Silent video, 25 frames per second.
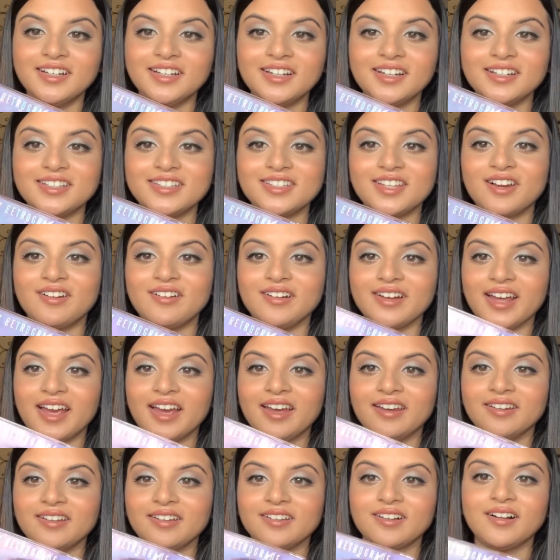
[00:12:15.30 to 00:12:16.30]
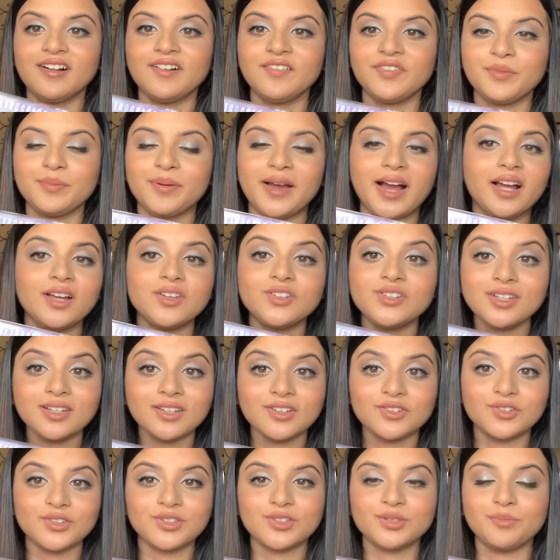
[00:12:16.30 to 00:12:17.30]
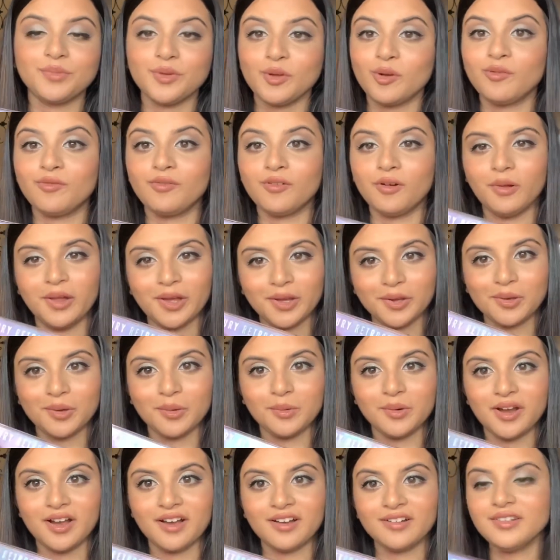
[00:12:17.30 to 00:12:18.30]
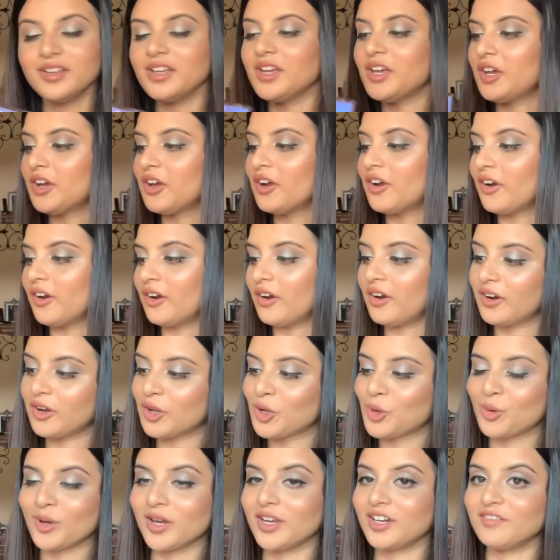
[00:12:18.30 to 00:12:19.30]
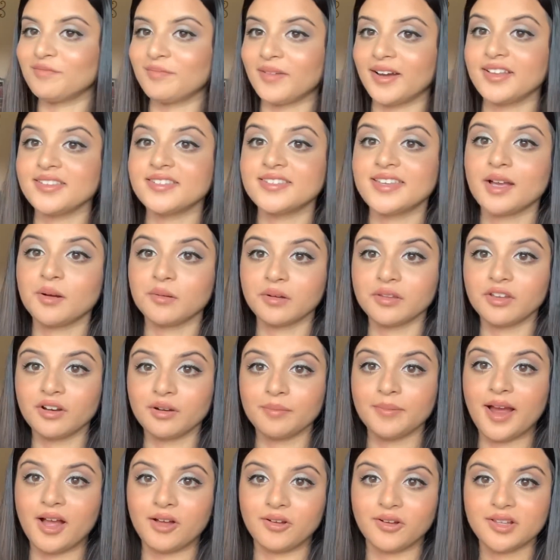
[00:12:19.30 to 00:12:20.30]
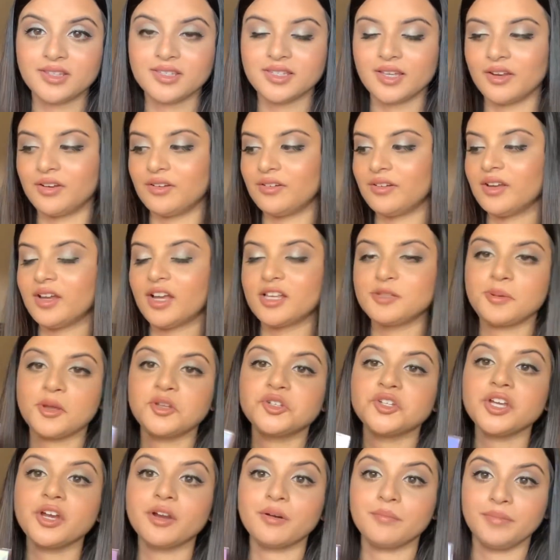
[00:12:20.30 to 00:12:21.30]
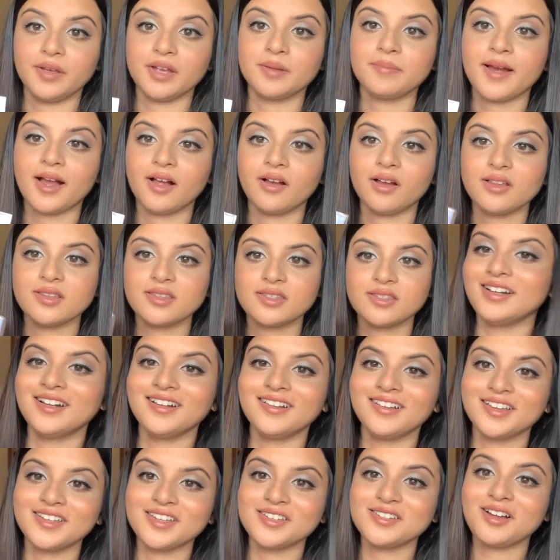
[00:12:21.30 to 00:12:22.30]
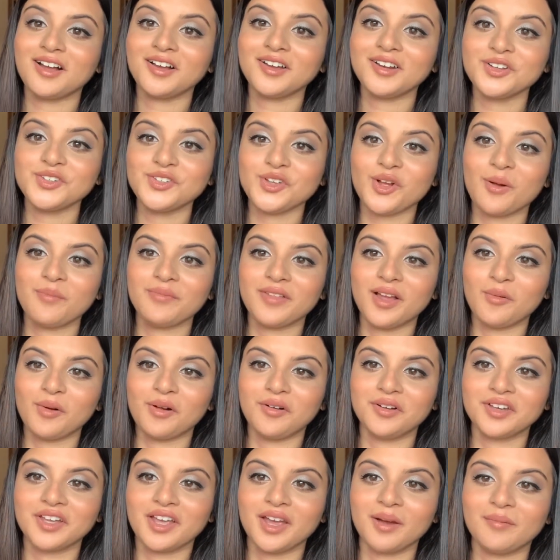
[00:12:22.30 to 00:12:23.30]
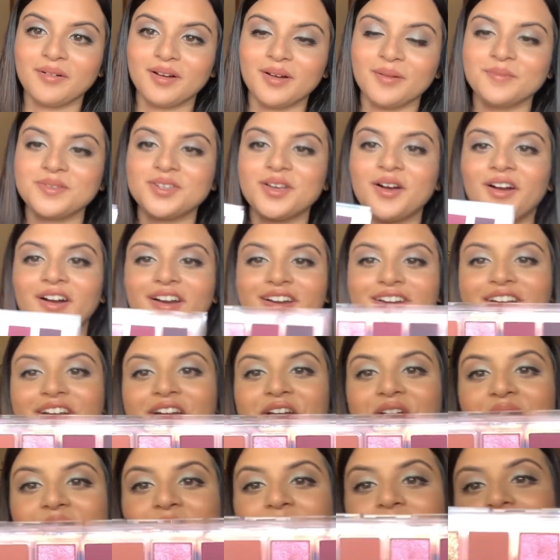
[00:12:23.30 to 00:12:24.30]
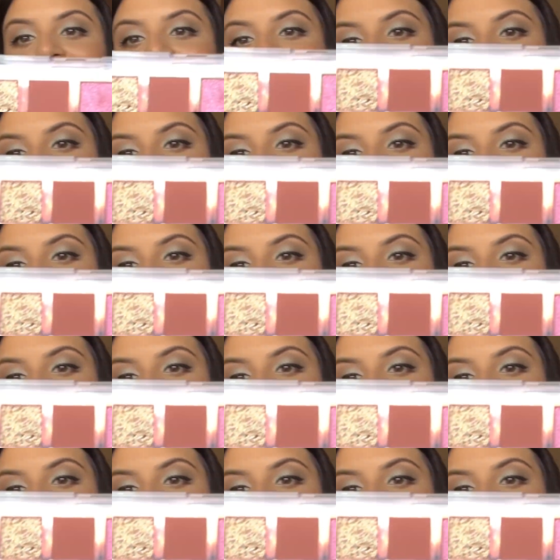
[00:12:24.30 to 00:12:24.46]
So again, the packaging is just beautiful. Like, Huda, her creative mindset with her palettes, and especially her big palettes. This is not gonna show up that well on camera, I'm sorry, but